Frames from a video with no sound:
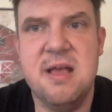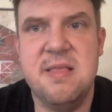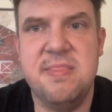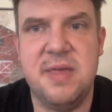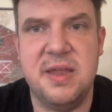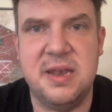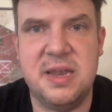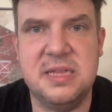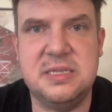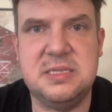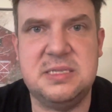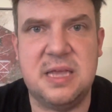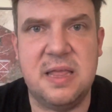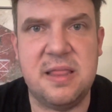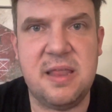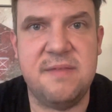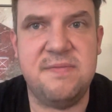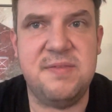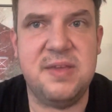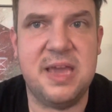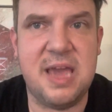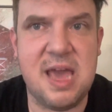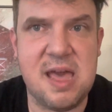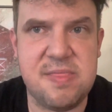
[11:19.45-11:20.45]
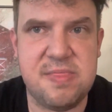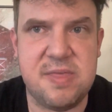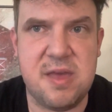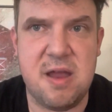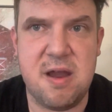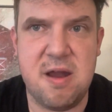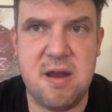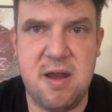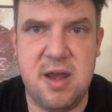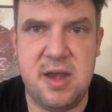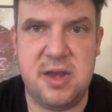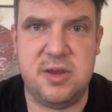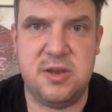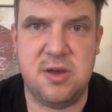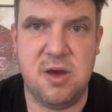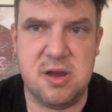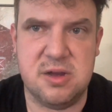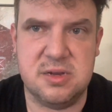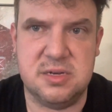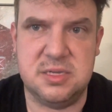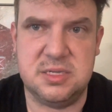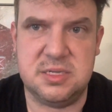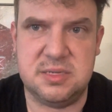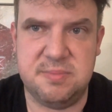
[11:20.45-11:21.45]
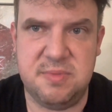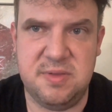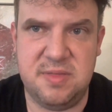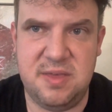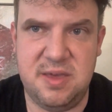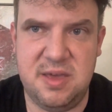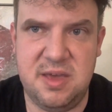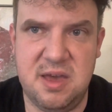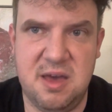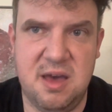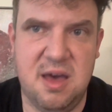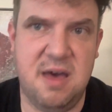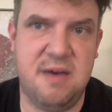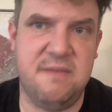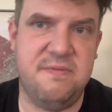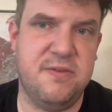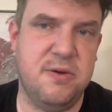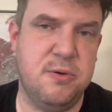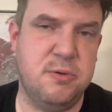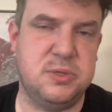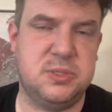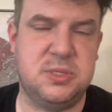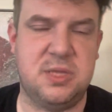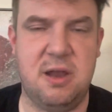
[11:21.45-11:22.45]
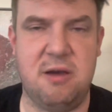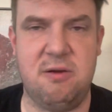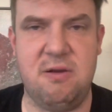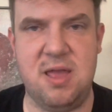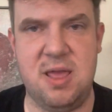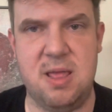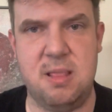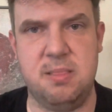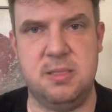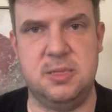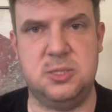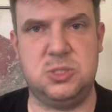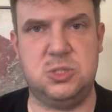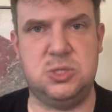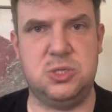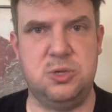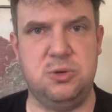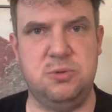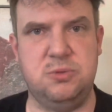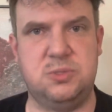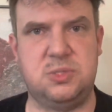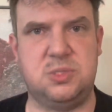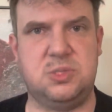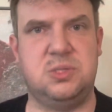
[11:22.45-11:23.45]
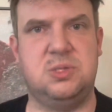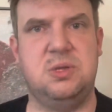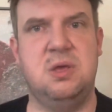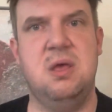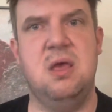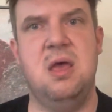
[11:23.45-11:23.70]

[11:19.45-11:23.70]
They did say that if you get there and you talk to some of the folks that are in the suits,